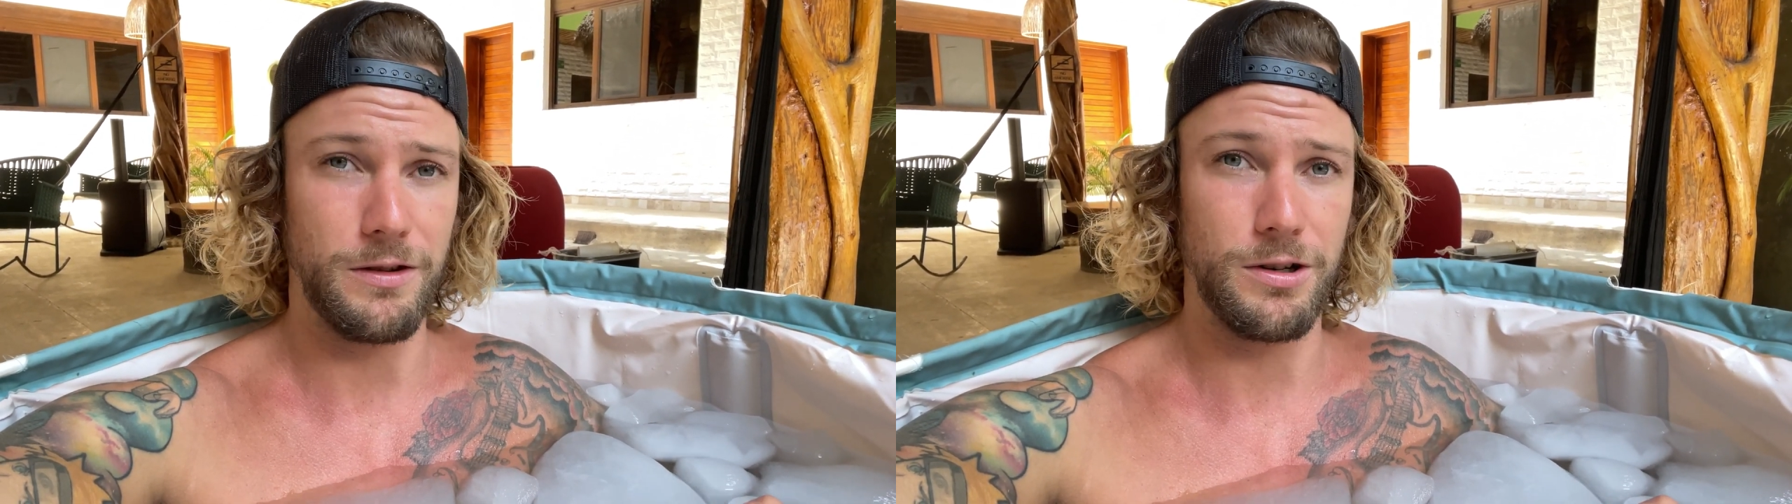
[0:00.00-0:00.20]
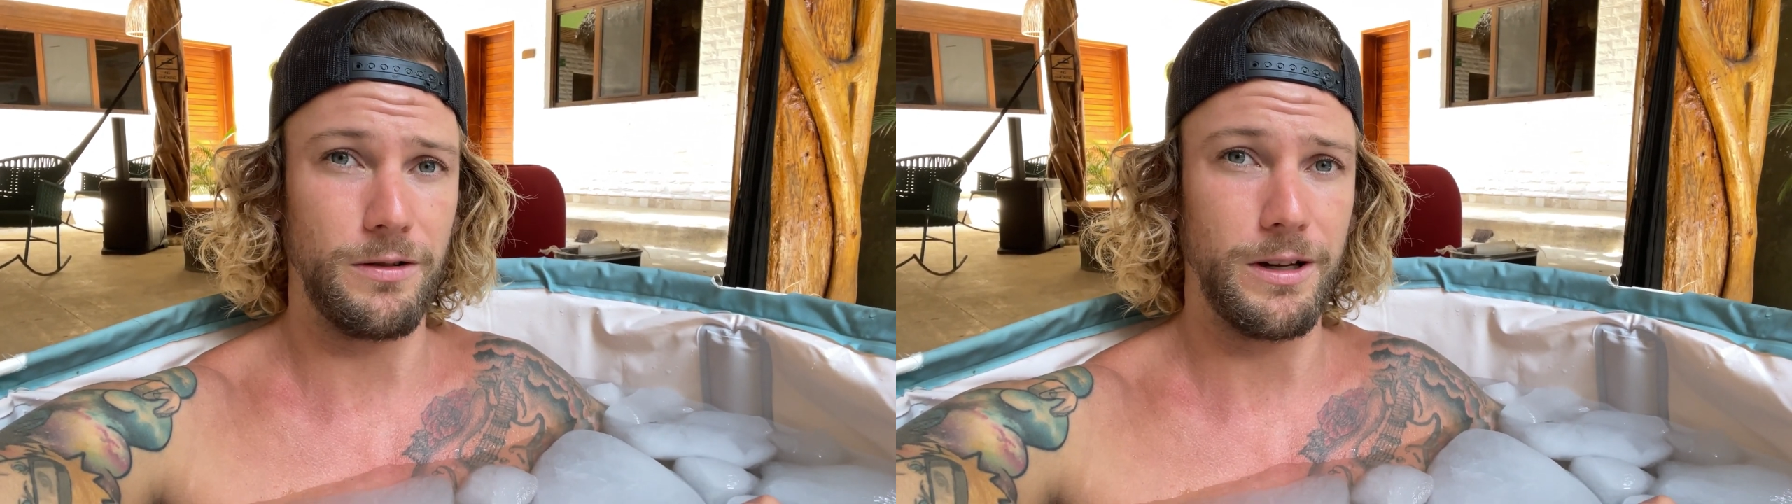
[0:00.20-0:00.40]

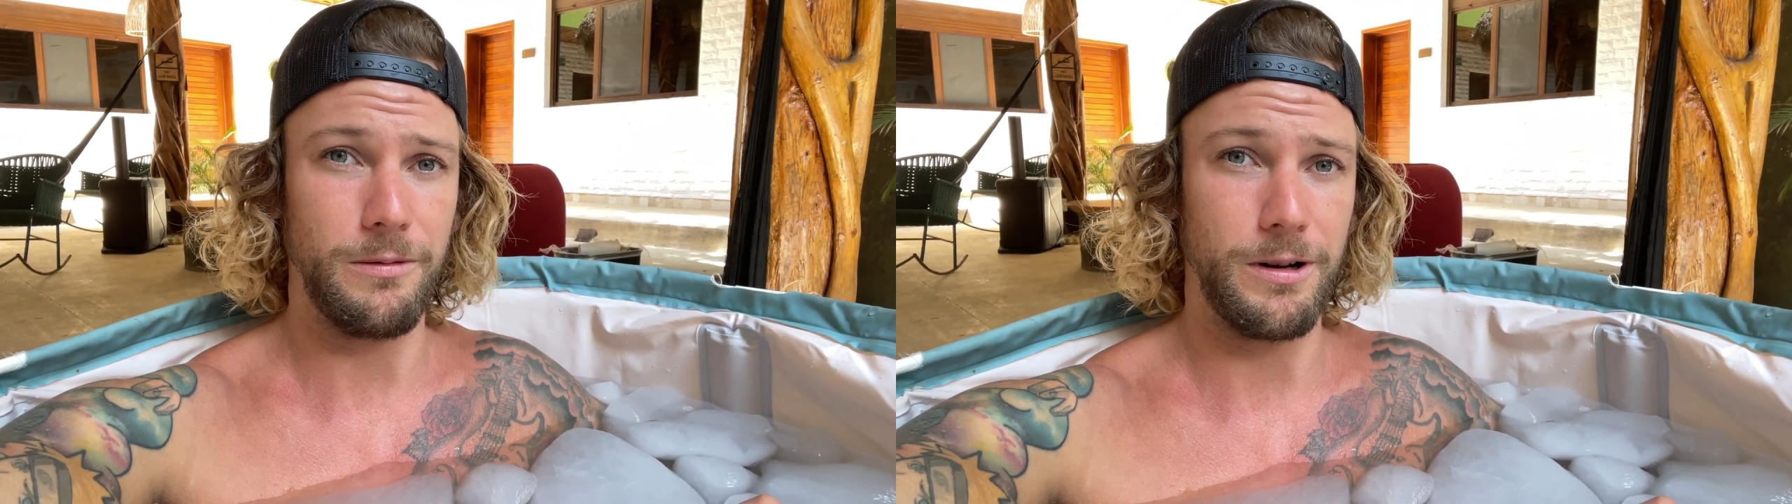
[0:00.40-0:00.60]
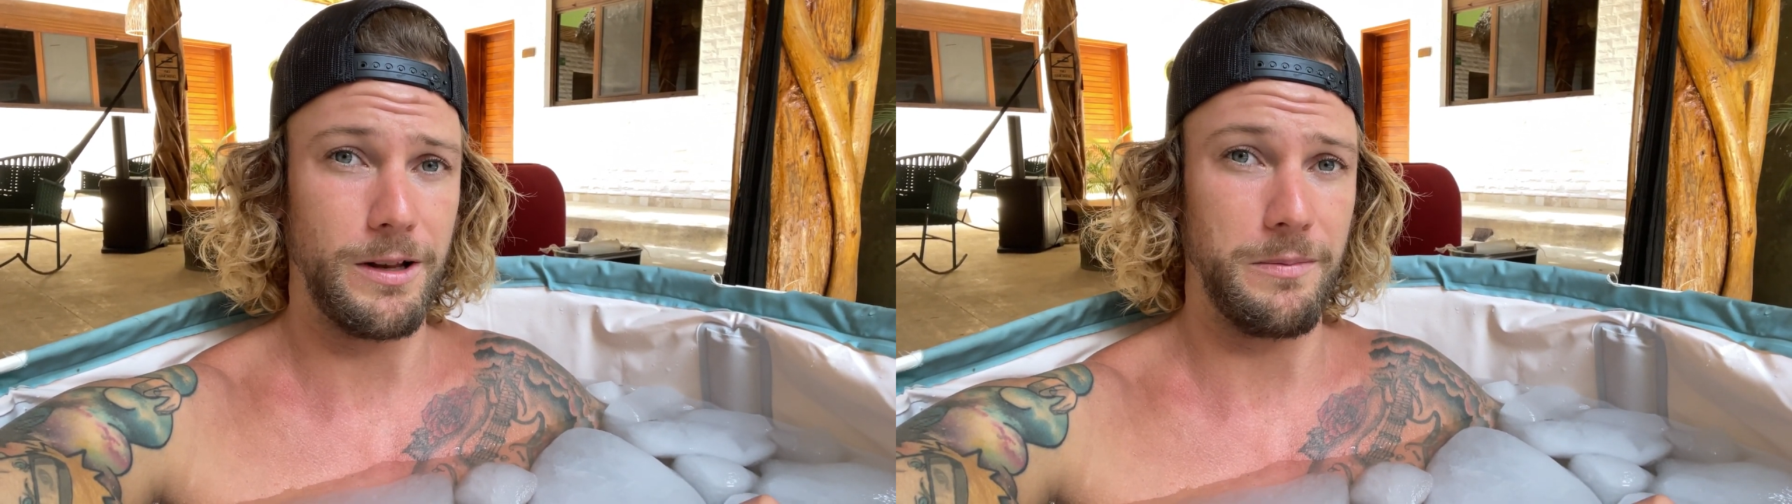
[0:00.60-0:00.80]
truly
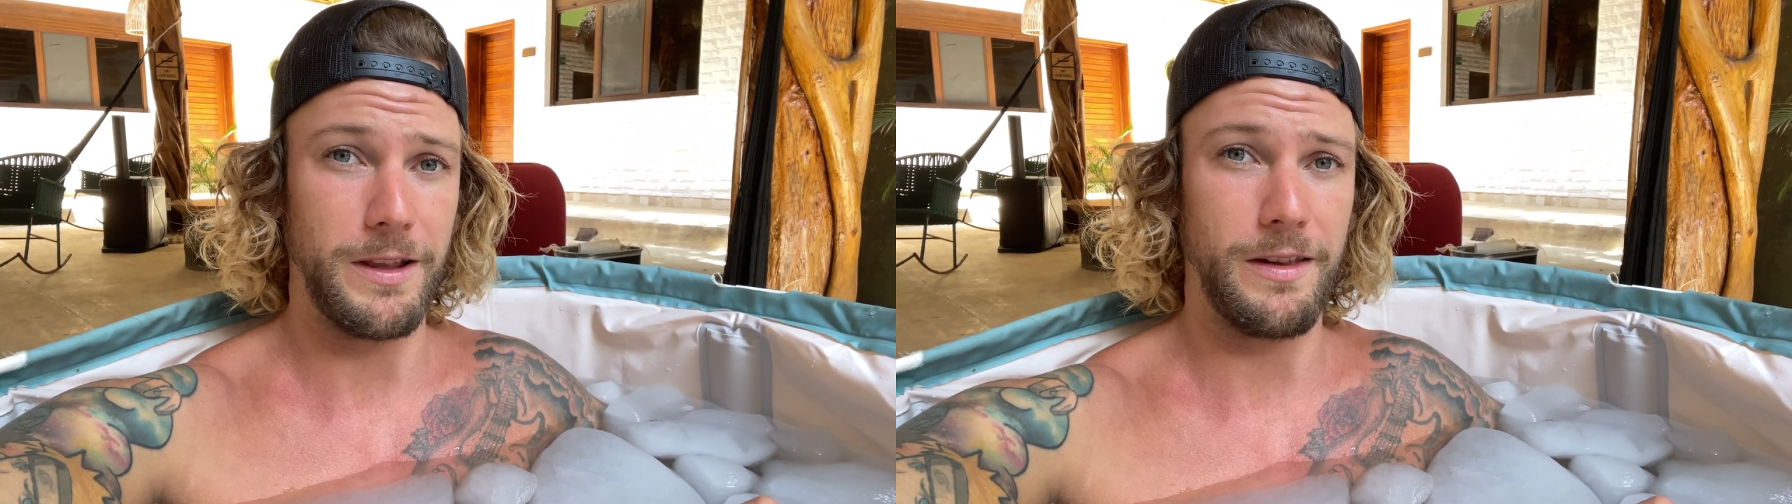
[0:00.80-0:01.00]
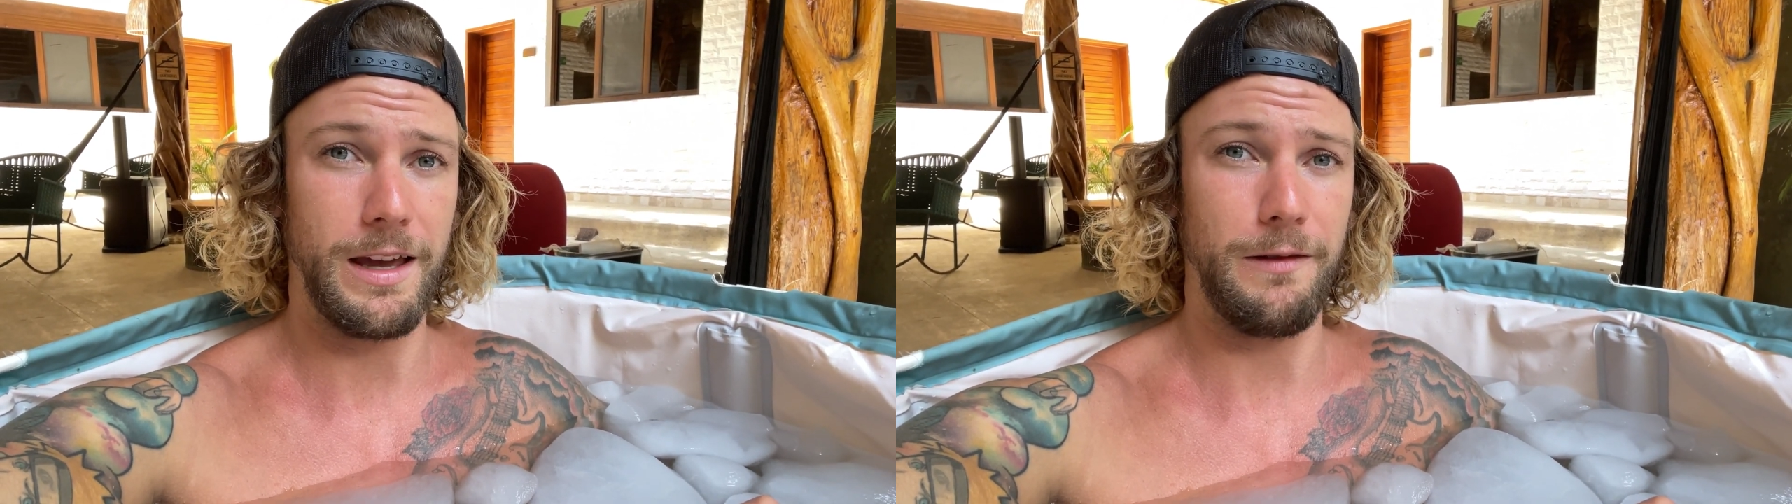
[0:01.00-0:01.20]
what has been
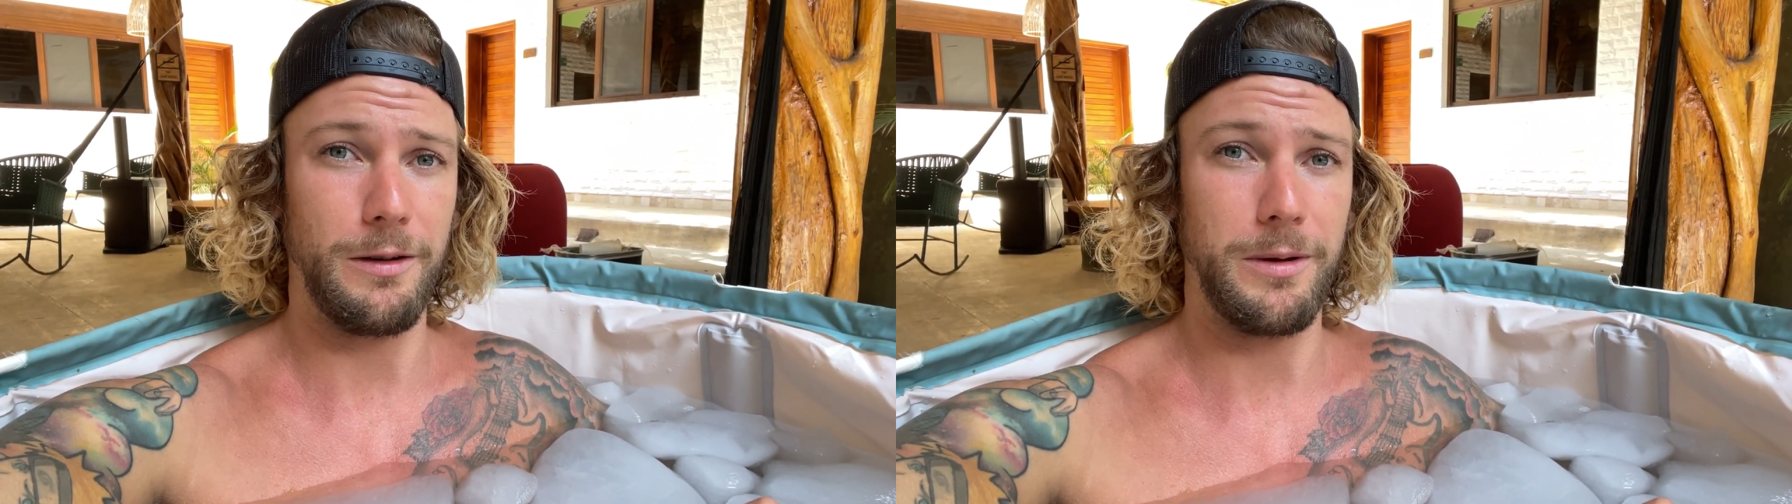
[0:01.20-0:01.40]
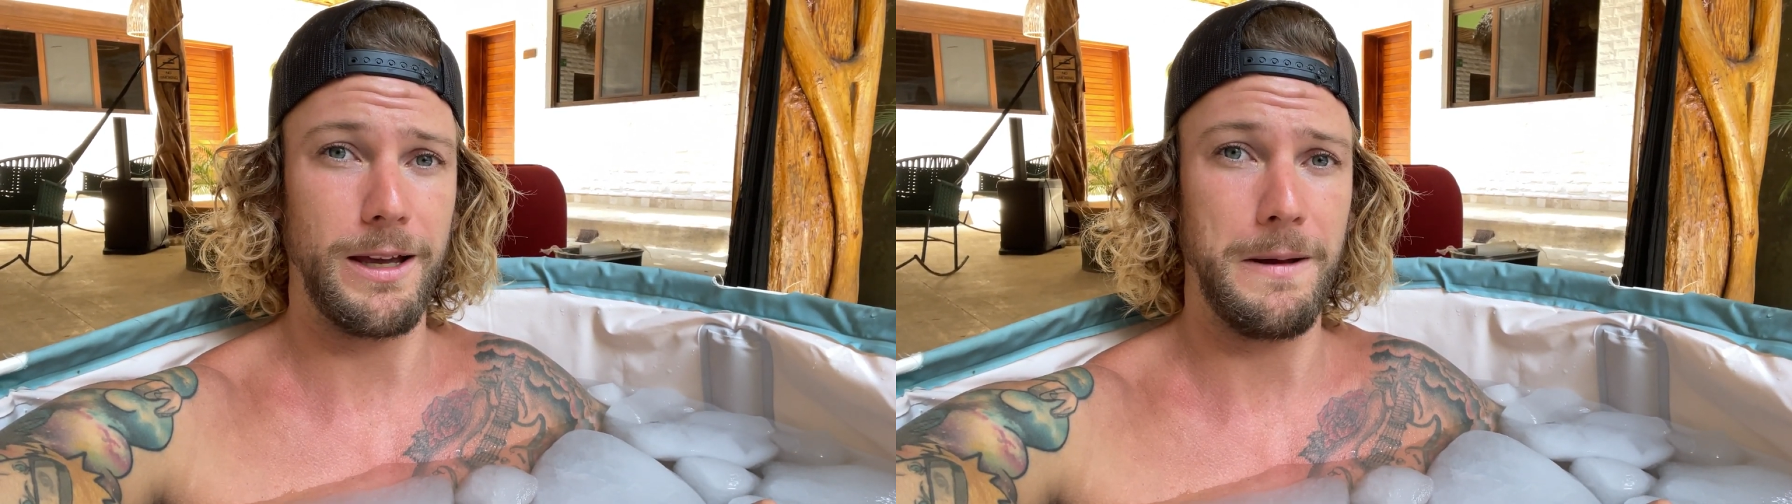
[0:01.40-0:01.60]
saving
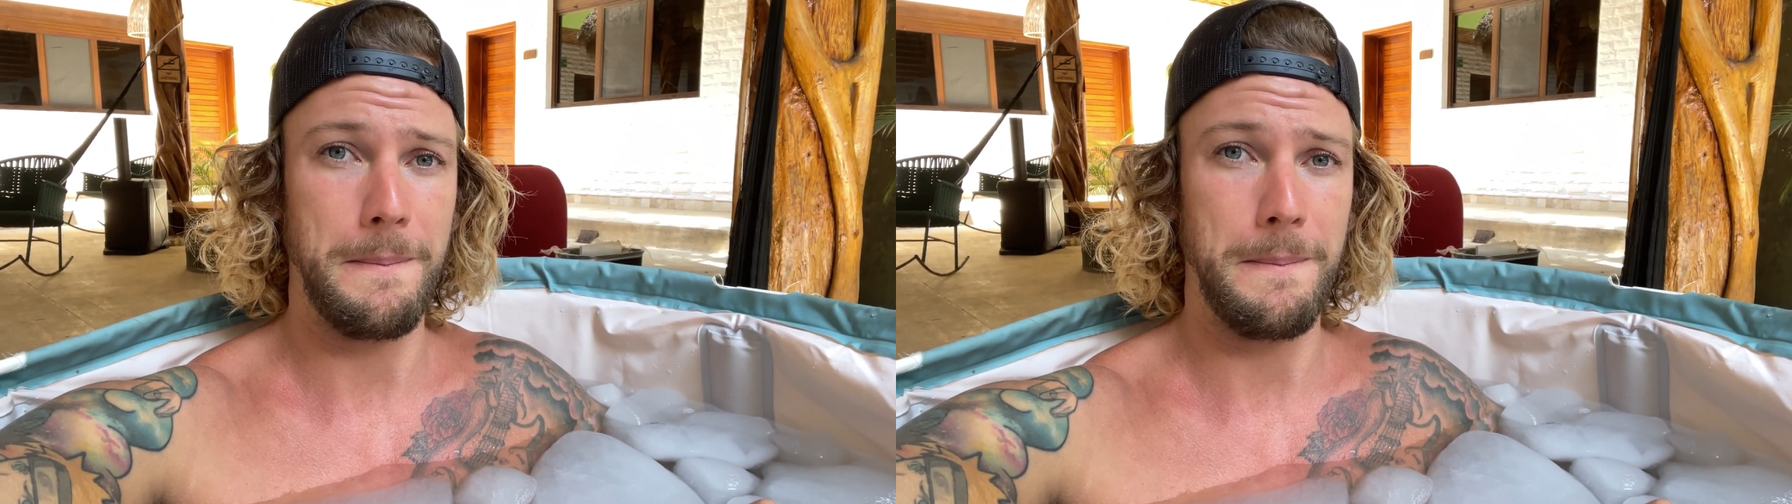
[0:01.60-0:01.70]
me.